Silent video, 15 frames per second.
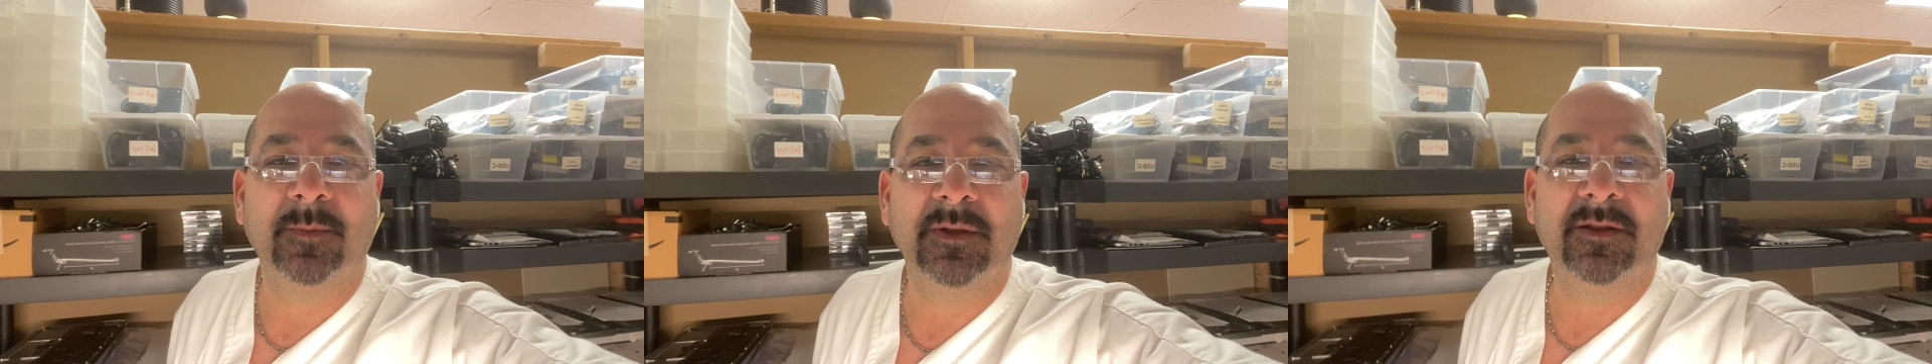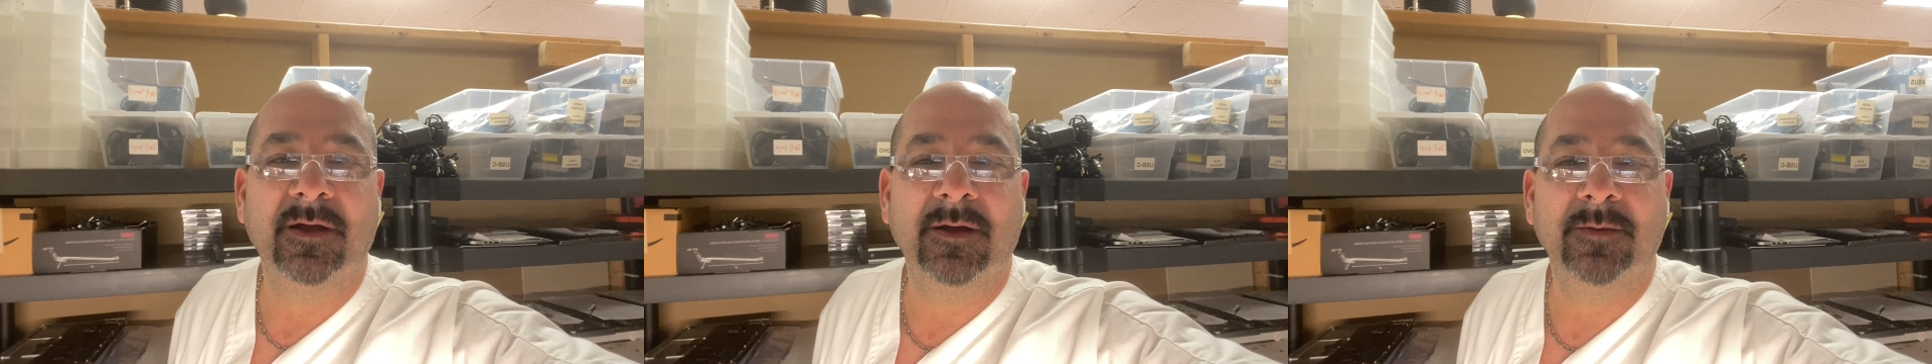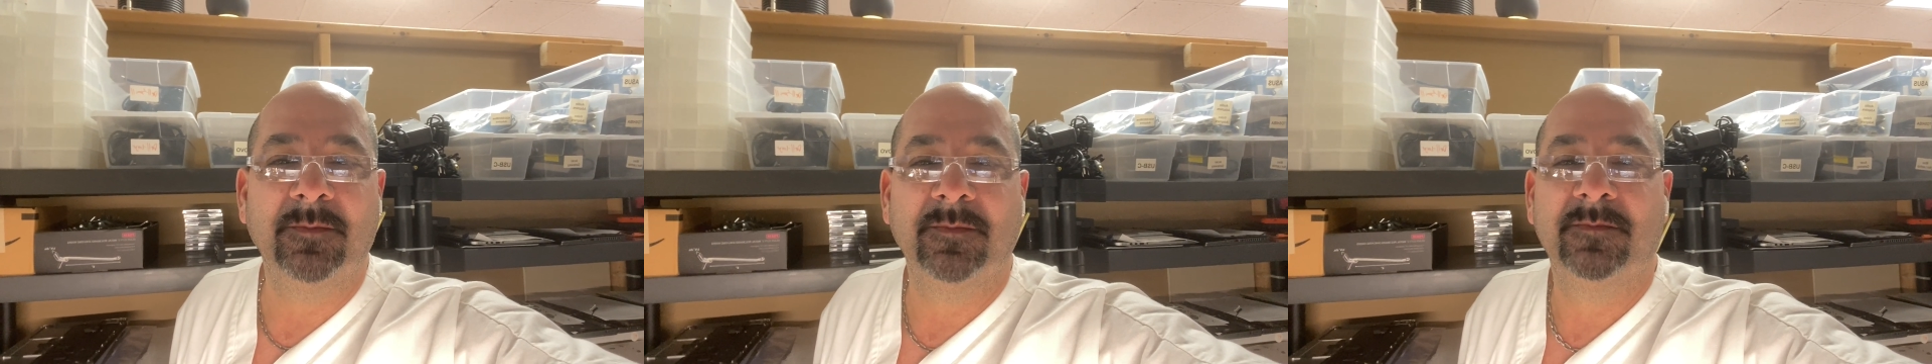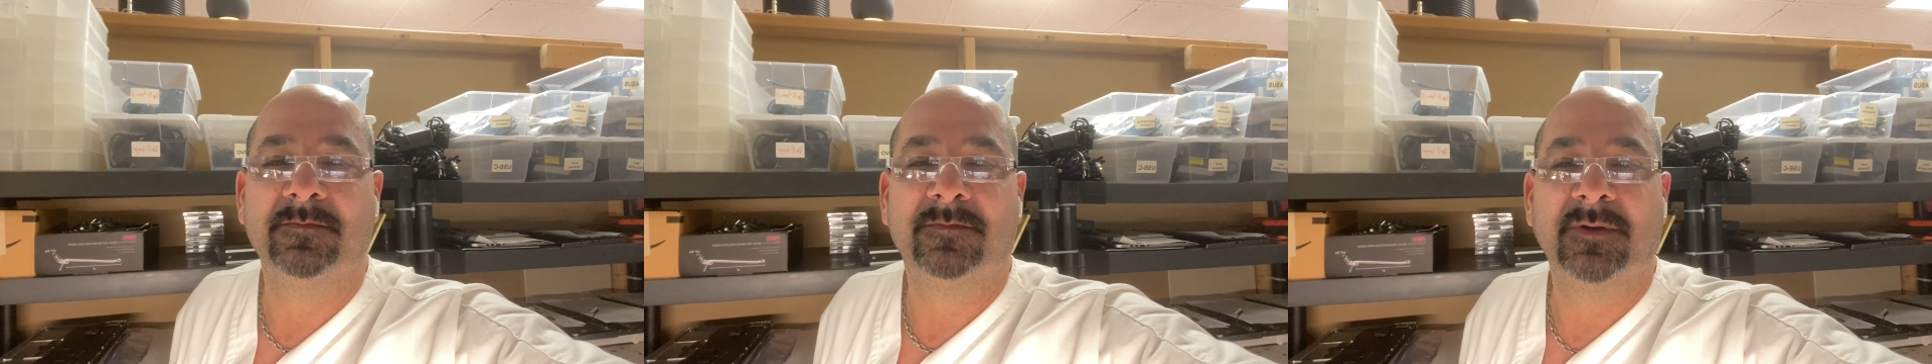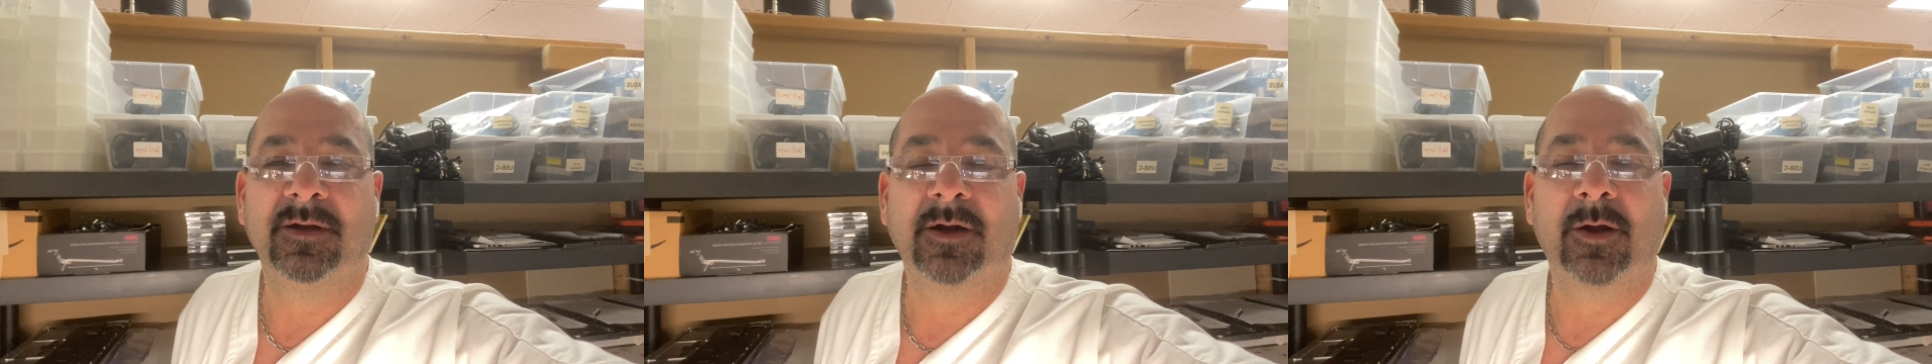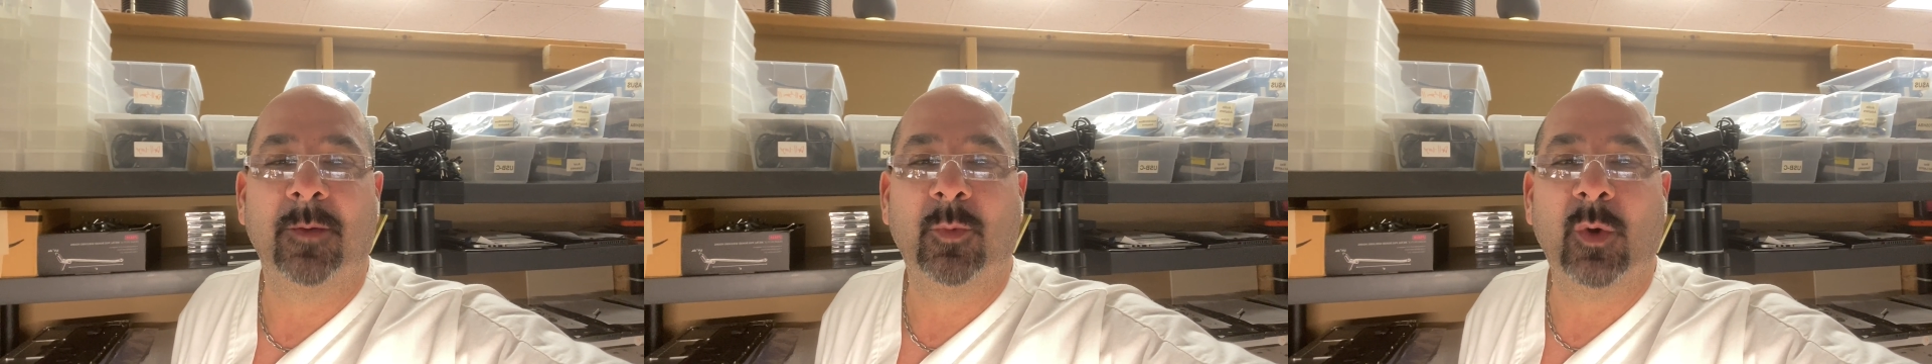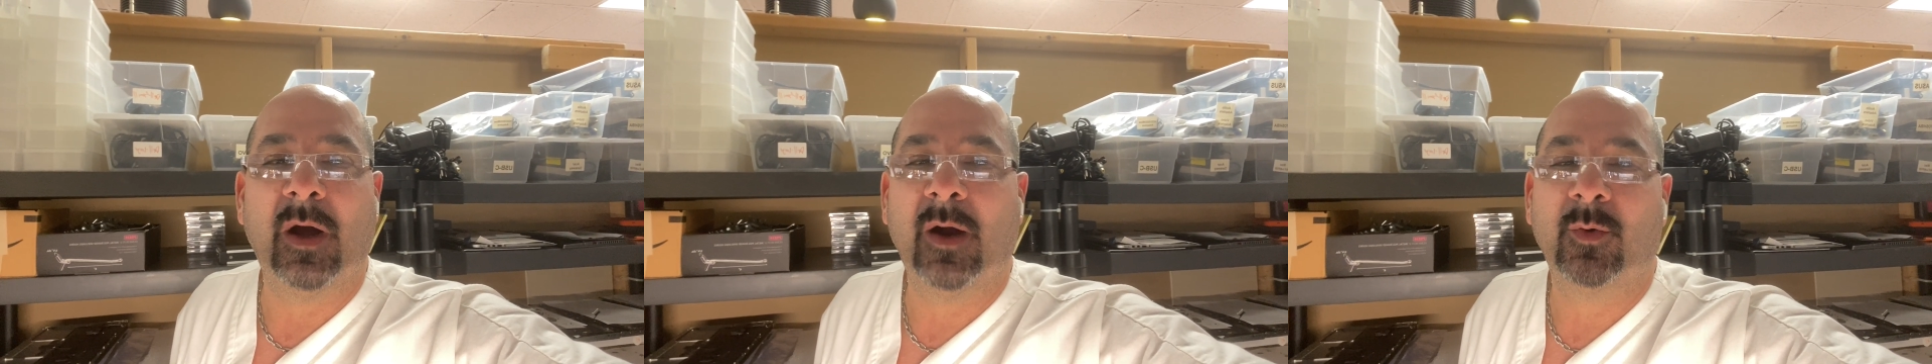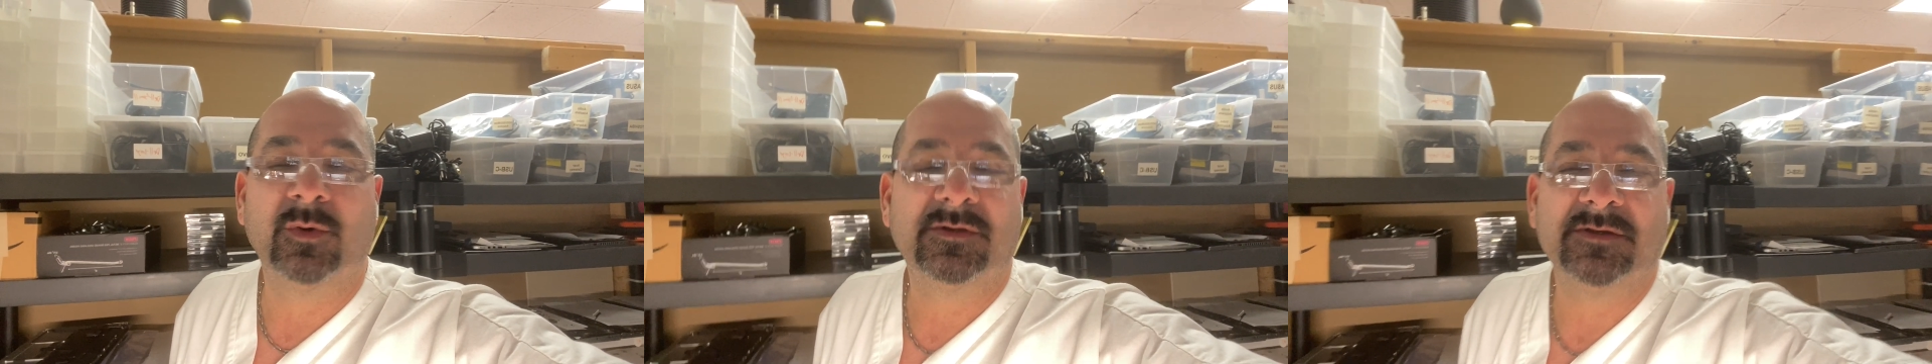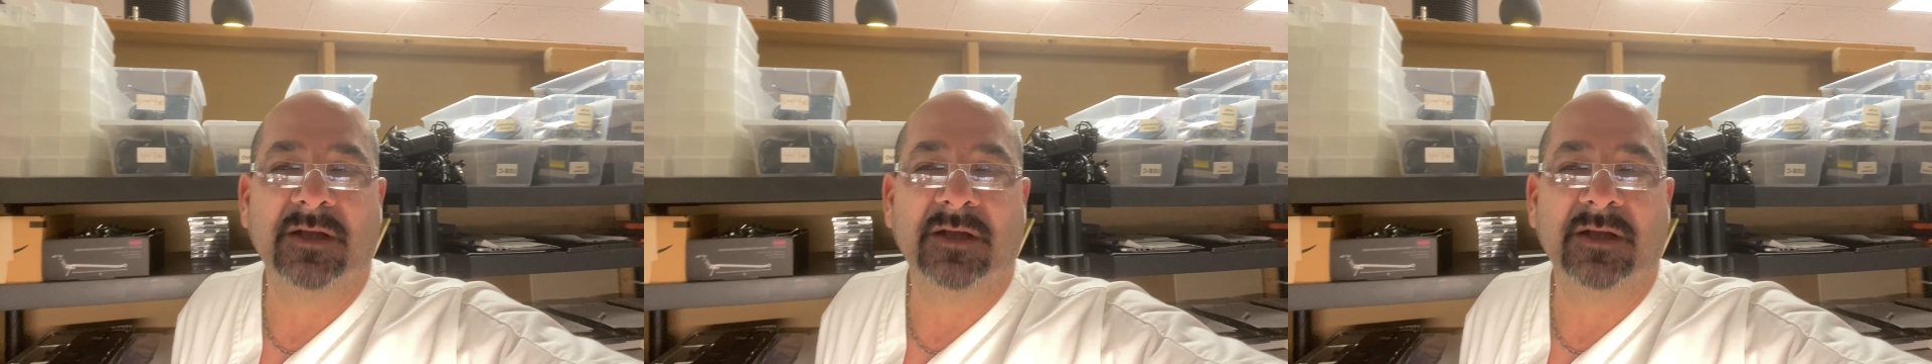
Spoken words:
done in a couple hours,